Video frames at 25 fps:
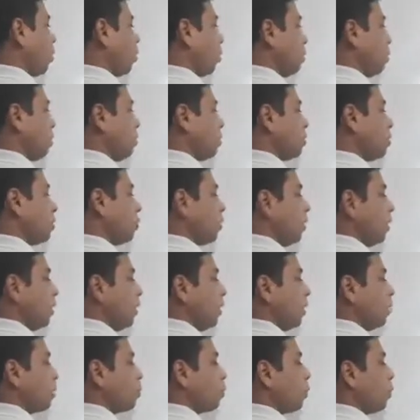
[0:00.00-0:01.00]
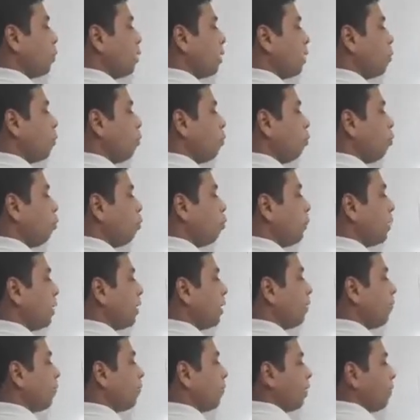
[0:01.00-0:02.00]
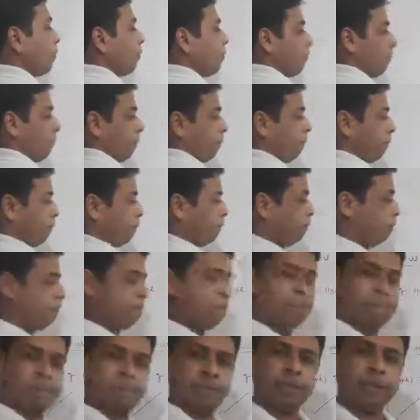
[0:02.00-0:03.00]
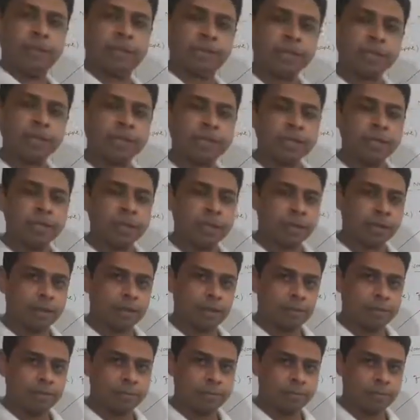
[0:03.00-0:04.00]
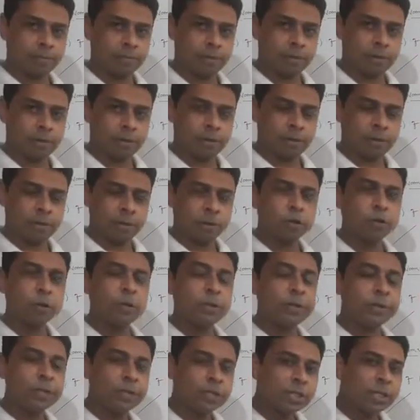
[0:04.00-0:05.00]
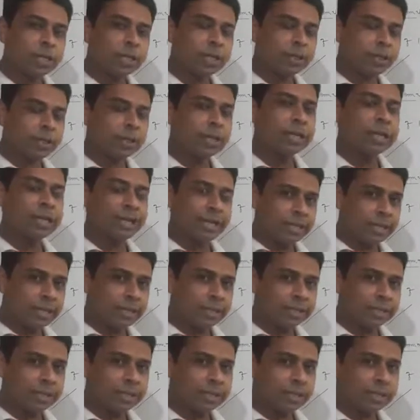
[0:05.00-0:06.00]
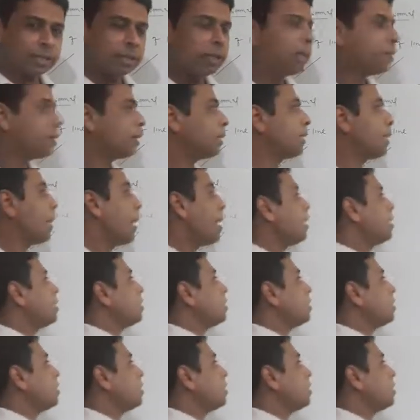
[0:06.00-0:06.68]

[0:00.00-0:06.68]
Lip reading: plus y square equal to 25. This is circle. So interesting thing is that